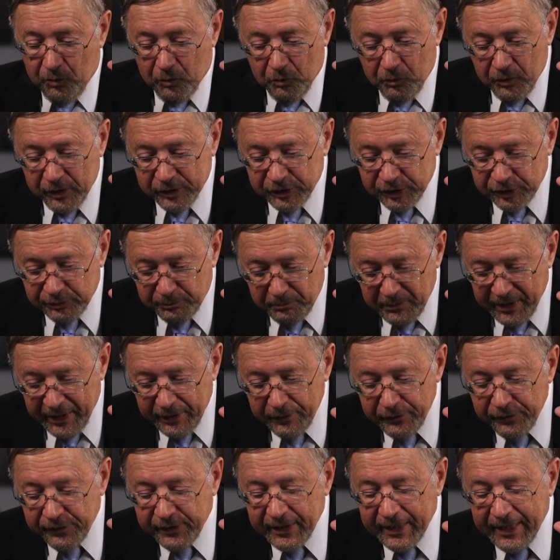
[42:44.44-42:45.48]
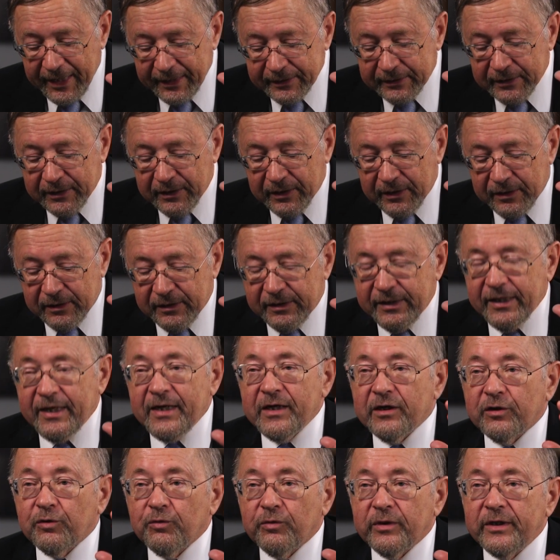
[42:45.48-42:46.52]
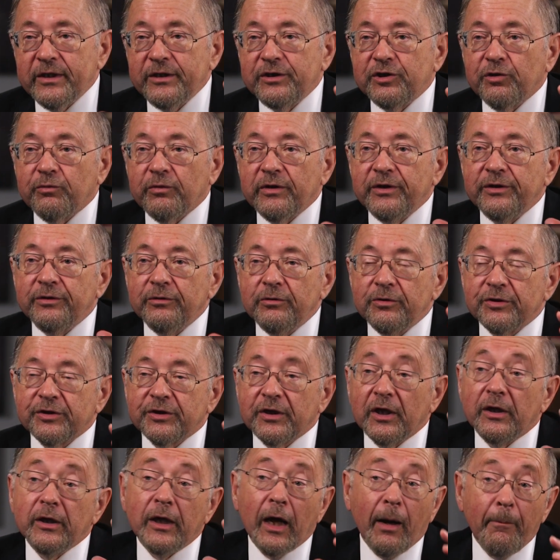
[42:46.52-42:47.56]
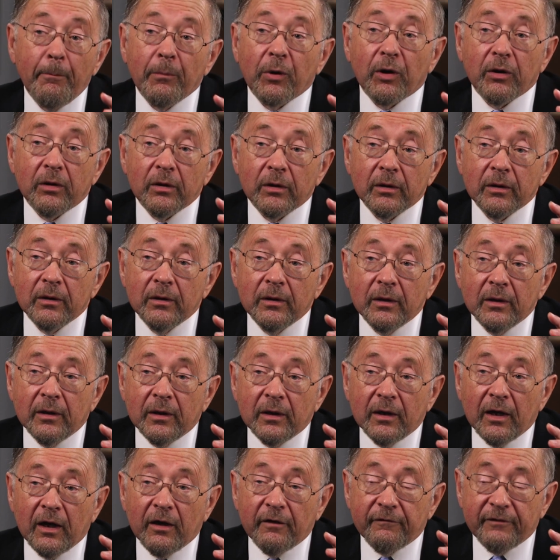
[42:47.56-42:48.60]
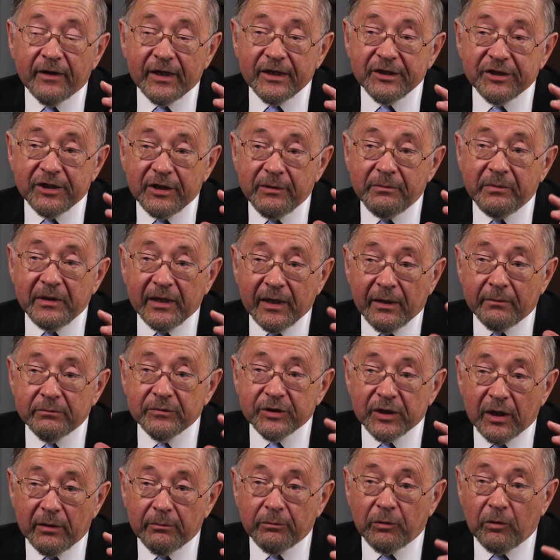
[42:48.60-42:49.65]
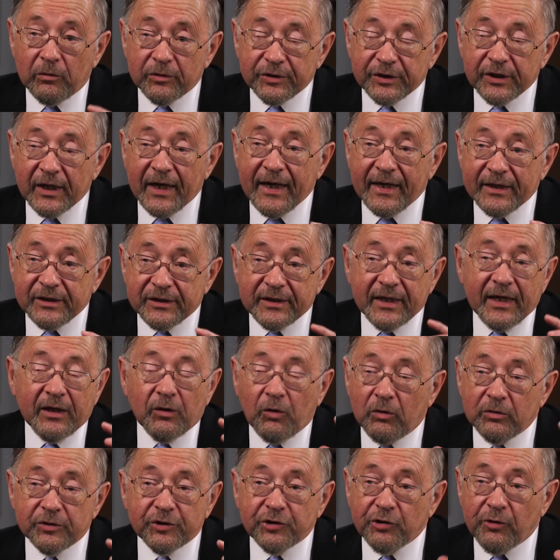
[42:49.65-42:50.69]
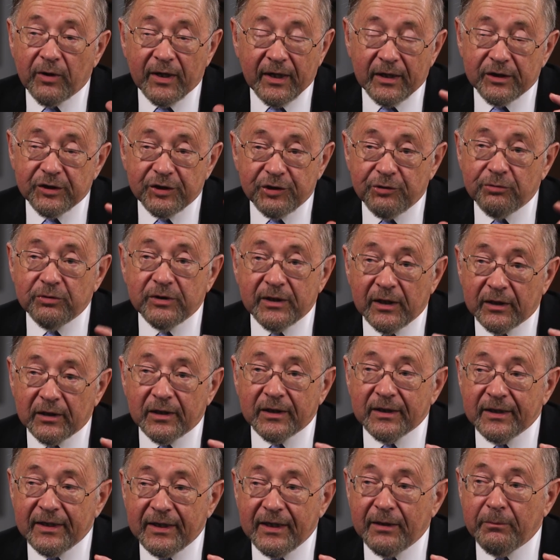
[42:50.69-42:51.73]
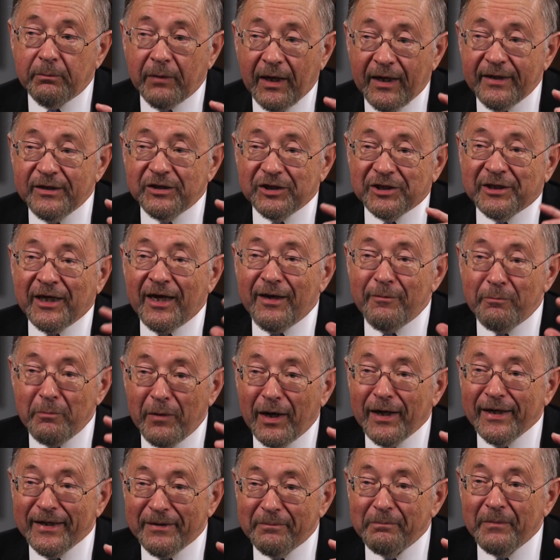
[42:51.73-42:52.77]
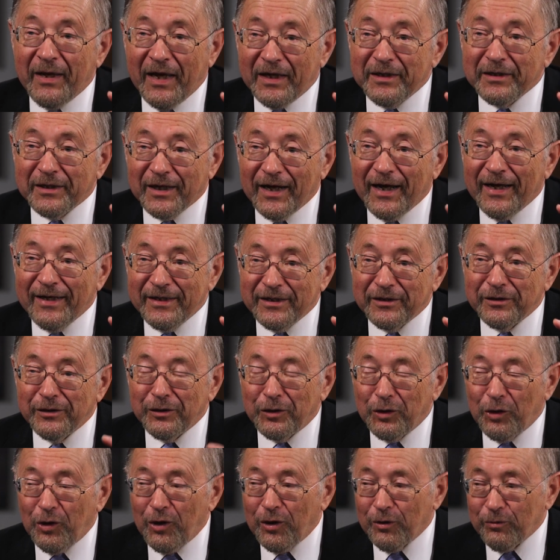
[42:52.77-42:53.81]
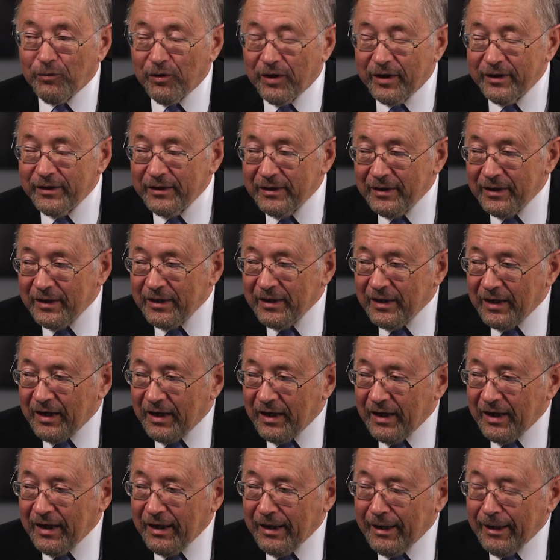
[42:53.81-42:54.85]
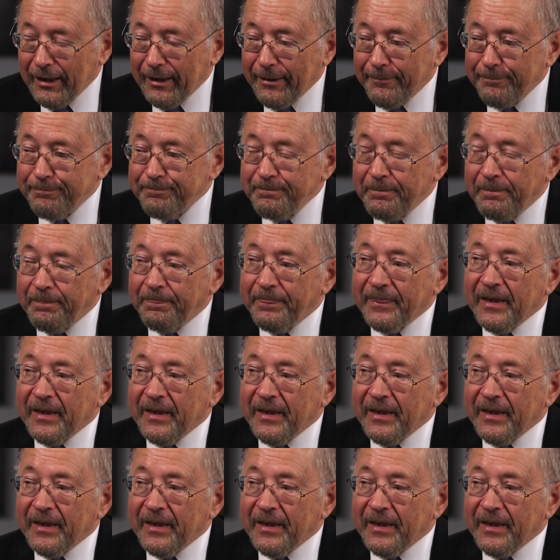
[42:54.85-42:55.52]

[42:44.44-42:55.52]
which meant that they agreed to reduce the number of ICBMs on both sides. That also has utility and might save mankind in the long run.